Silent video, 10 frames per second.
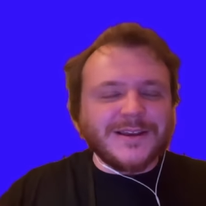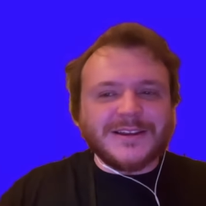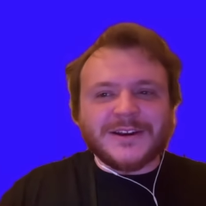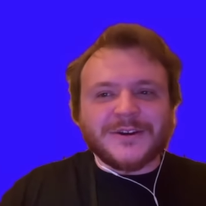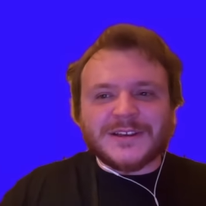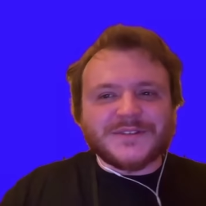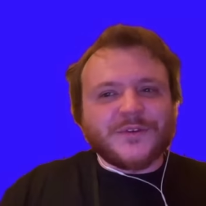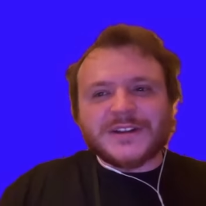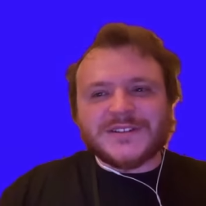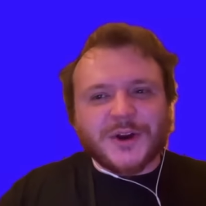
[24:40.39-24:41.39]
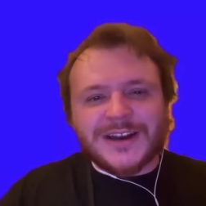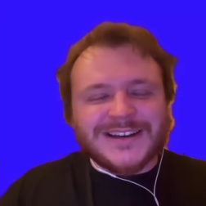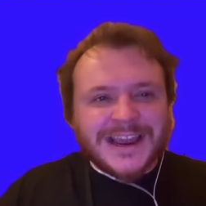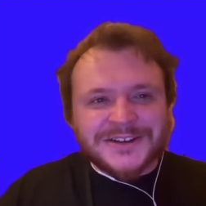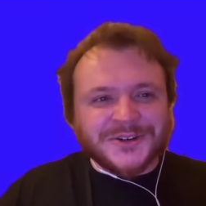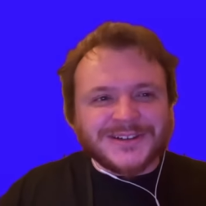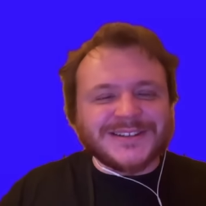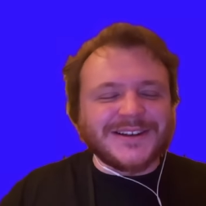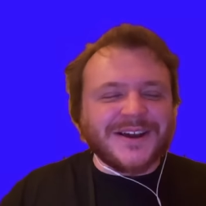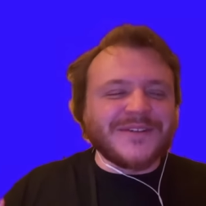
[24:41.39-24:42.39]
you know, his friends are in danger and
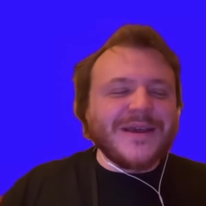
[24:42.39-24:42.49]
stuff.